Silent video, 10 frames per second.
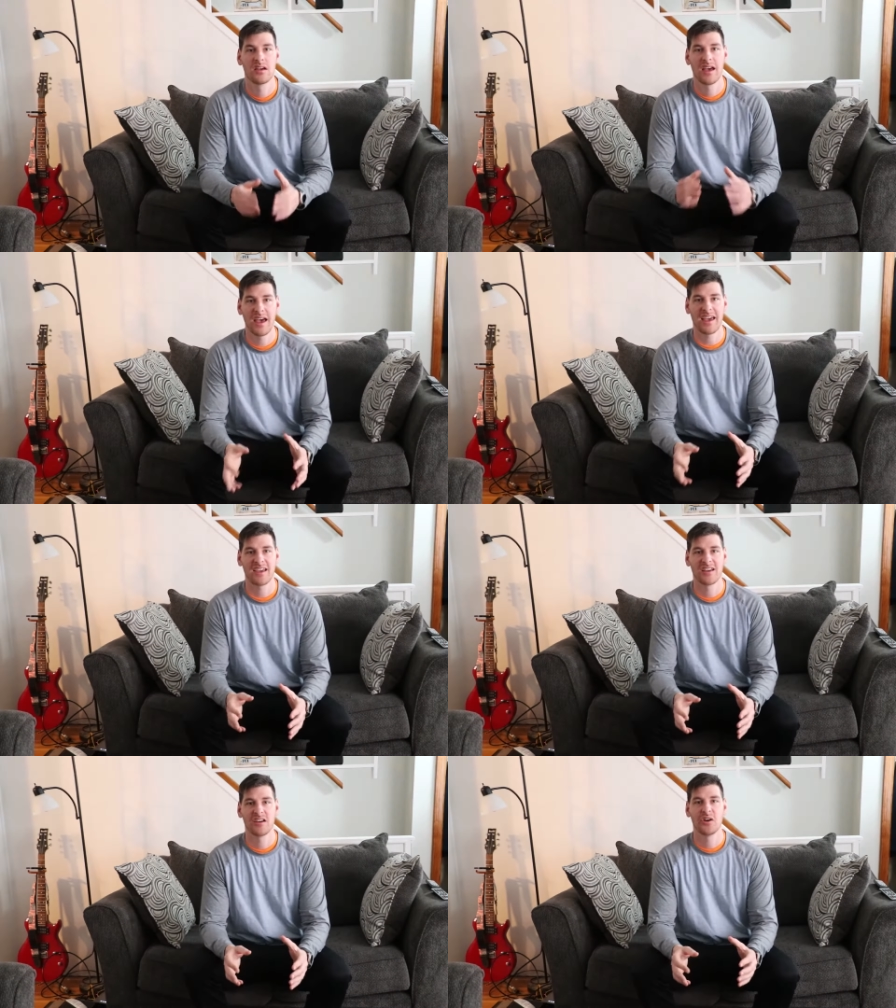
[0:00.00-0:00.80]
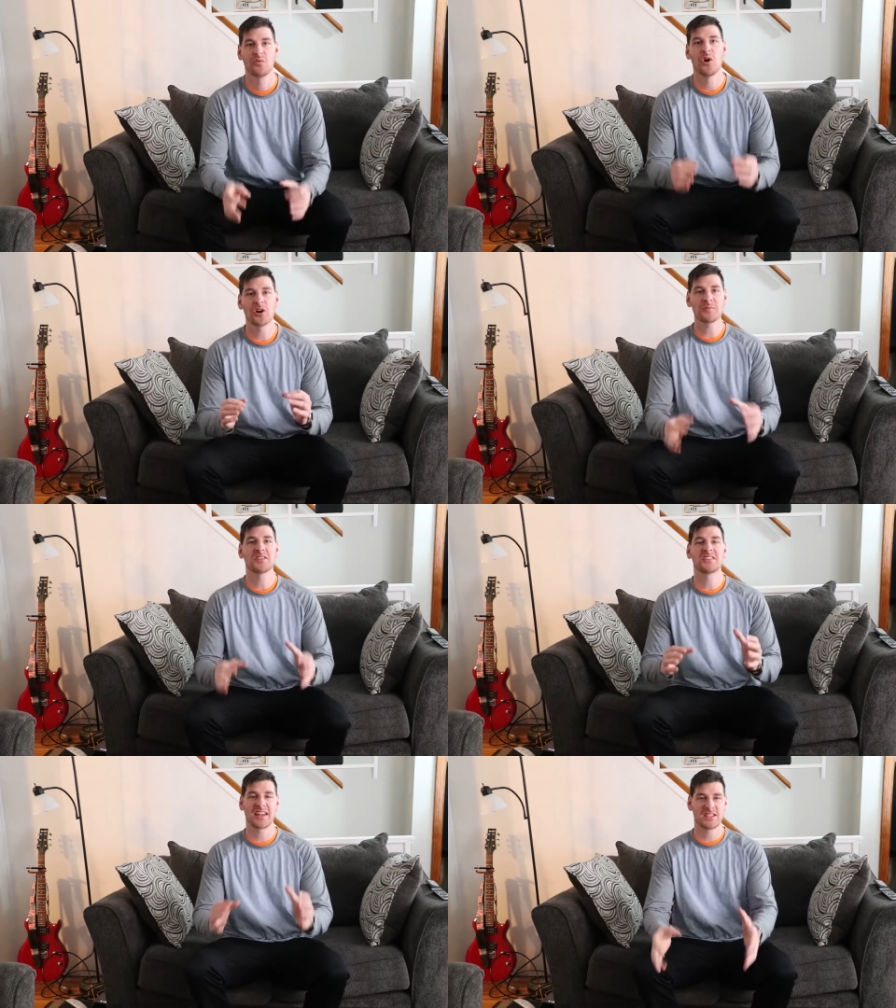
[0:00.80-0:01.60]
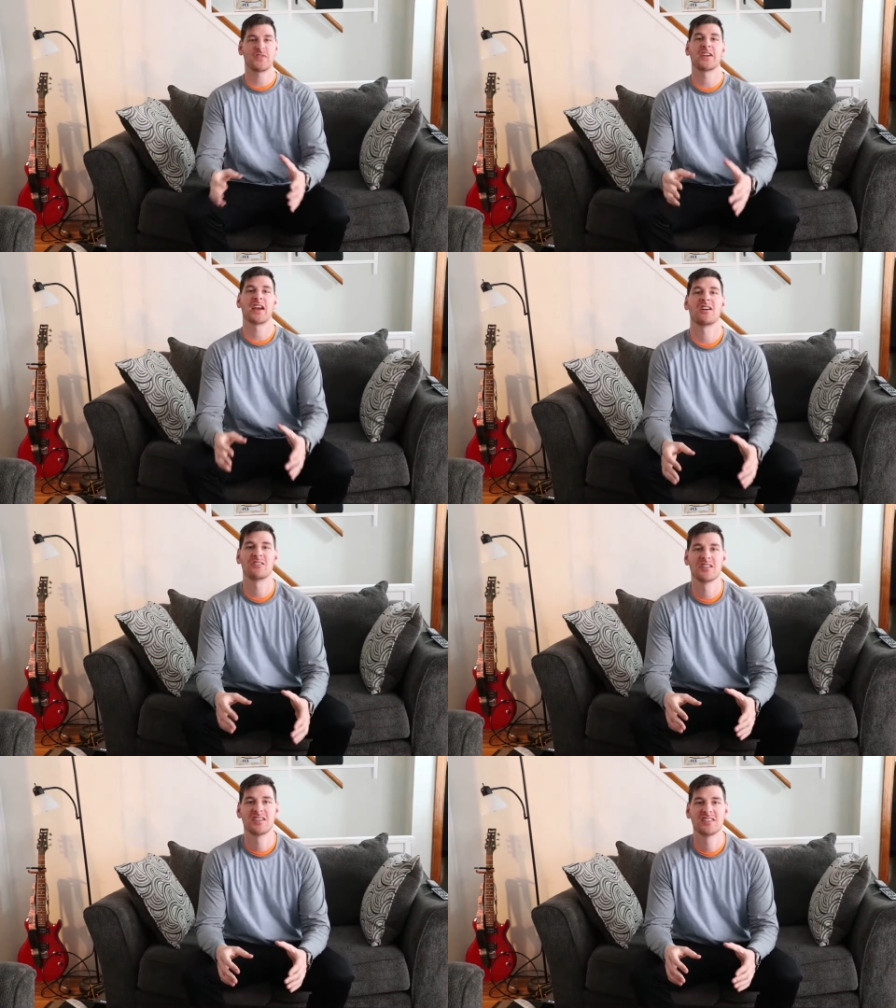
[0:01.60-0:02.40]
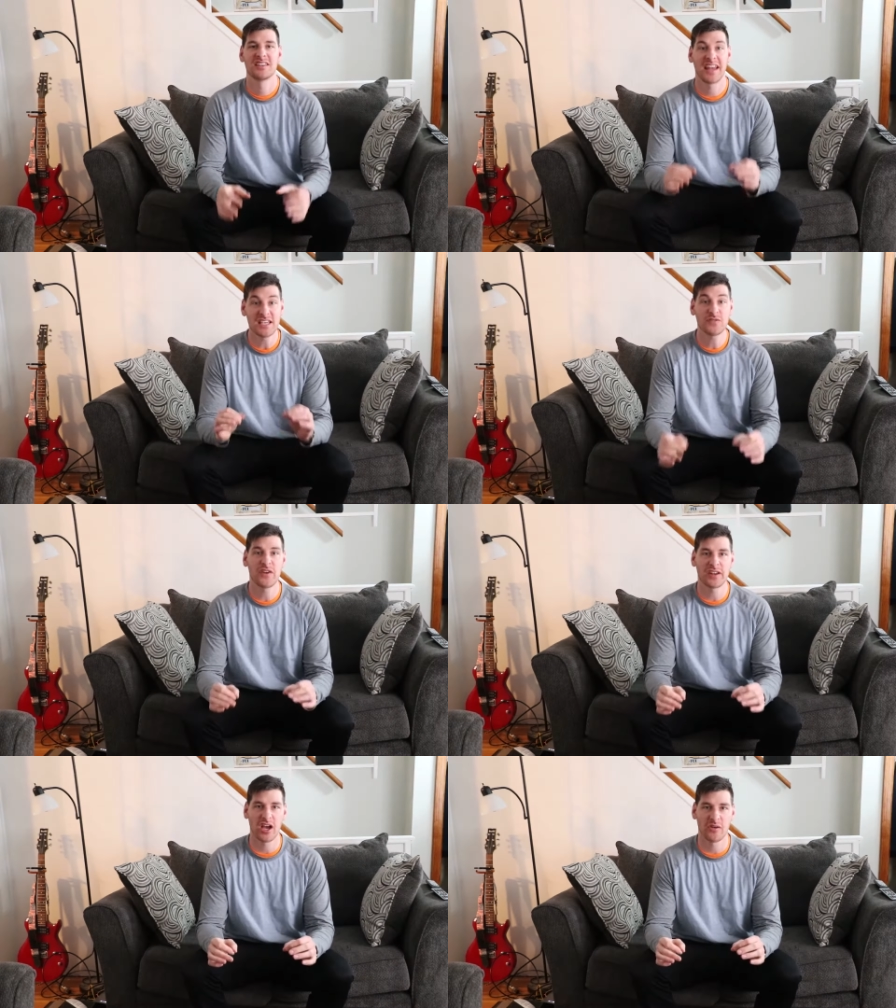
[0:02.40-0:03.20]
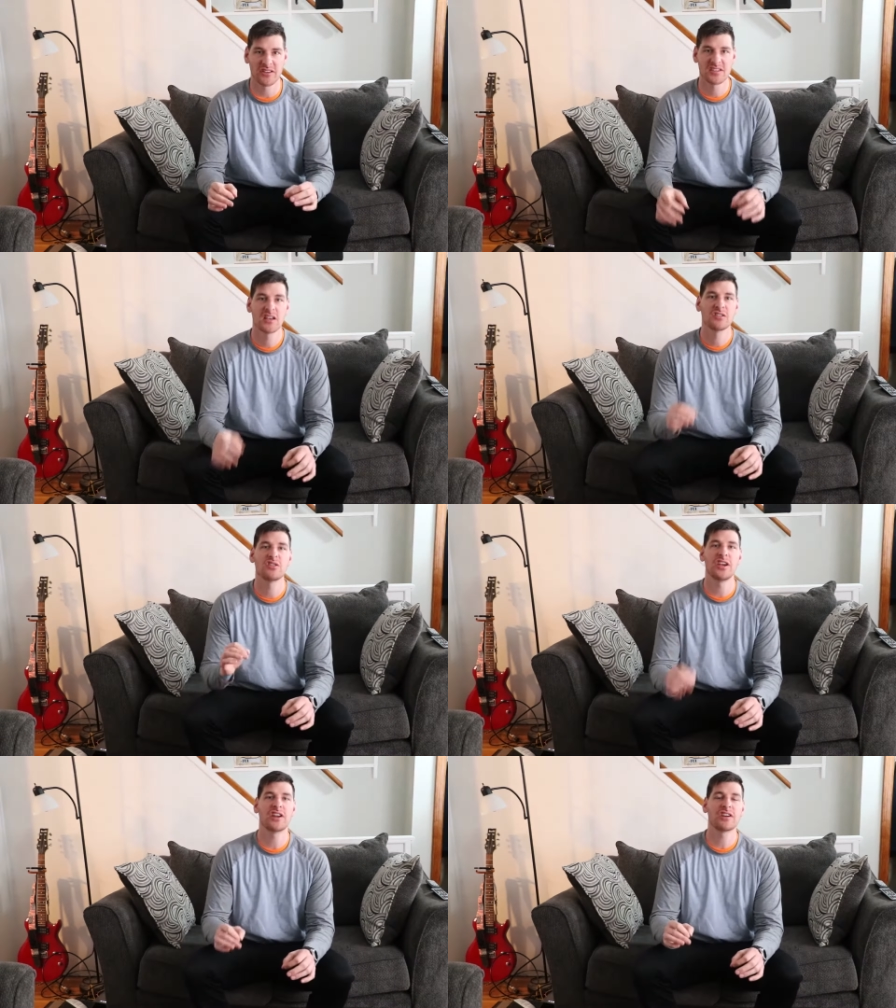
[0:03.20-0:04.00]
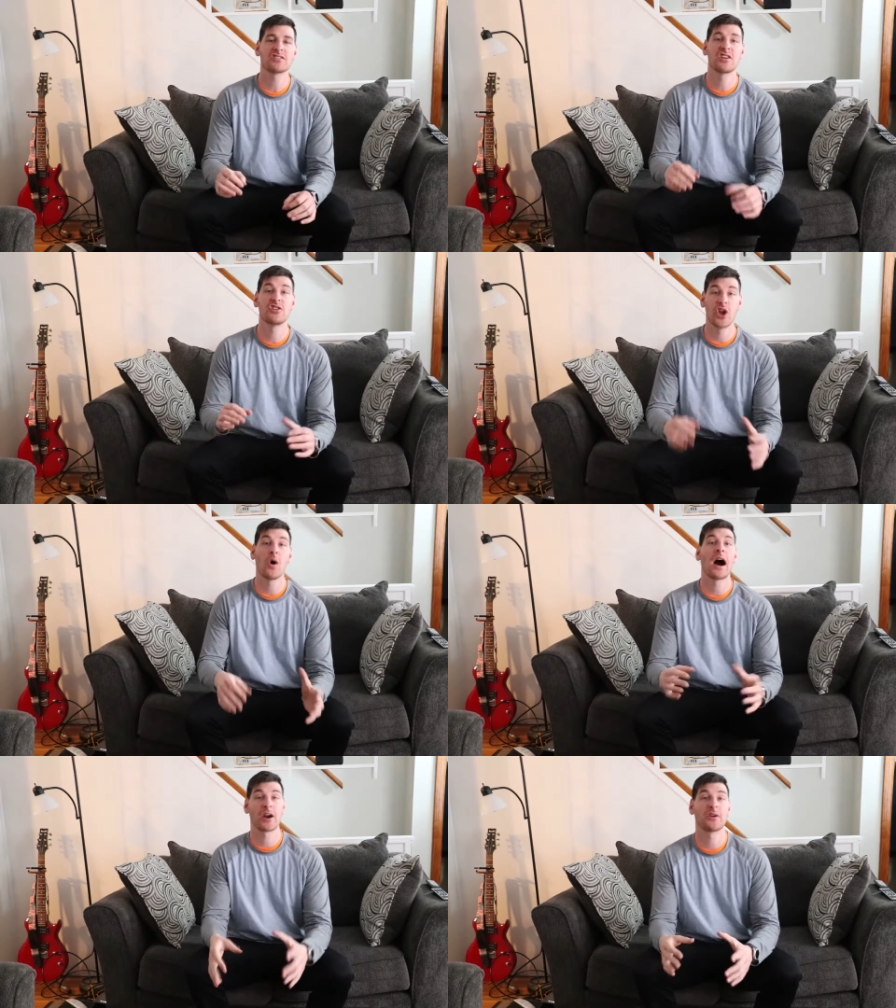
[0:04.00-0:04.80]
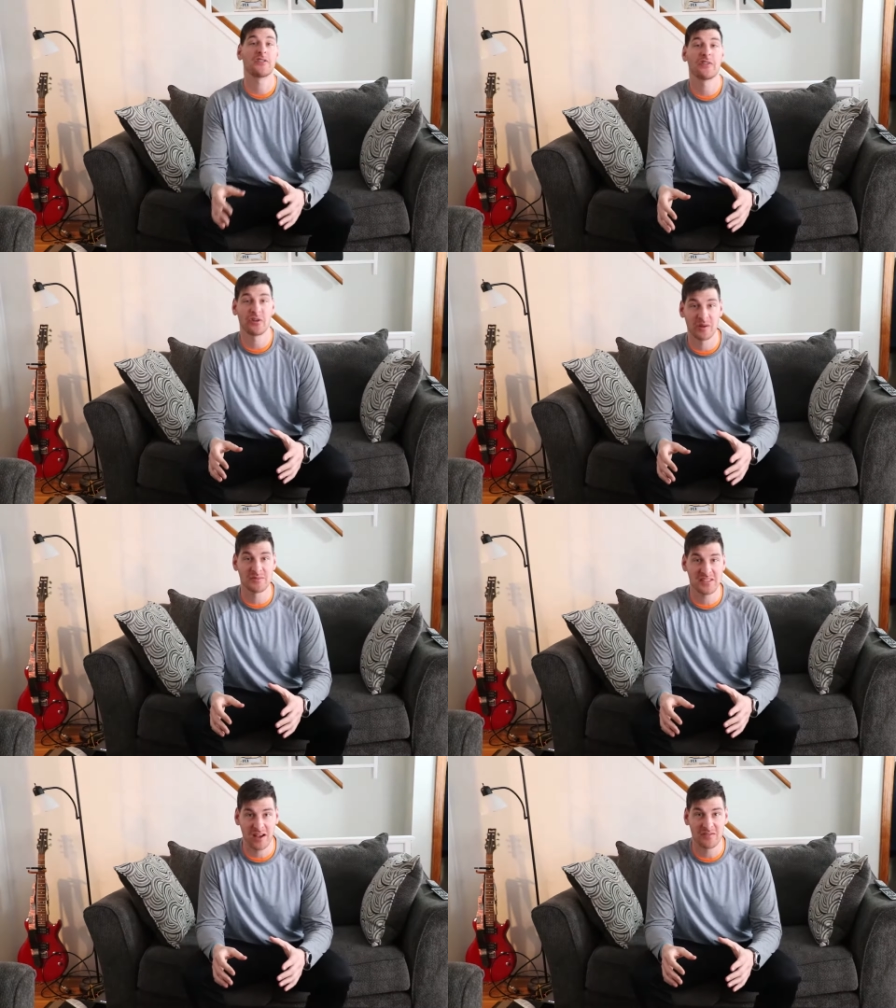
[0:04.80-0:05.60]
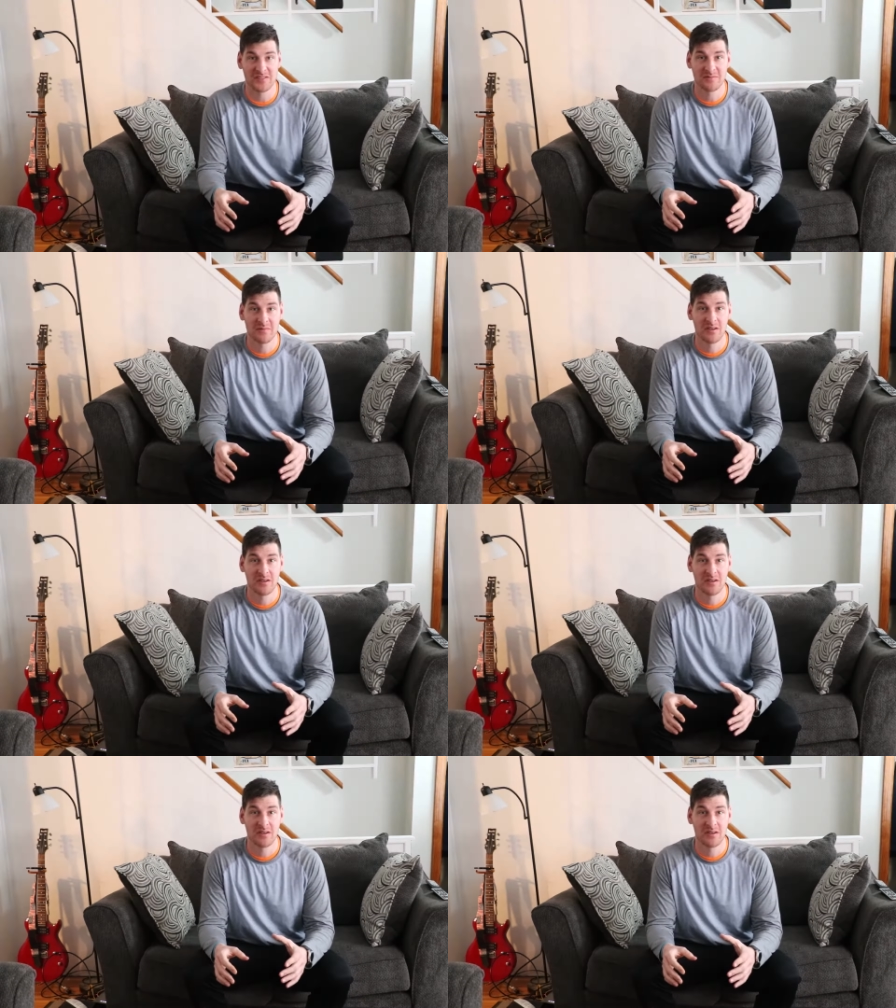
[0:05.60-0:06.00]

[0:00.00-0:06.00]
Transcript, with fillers: Hey, welcome to today's video. Today's video is leaders know how to refill themselves.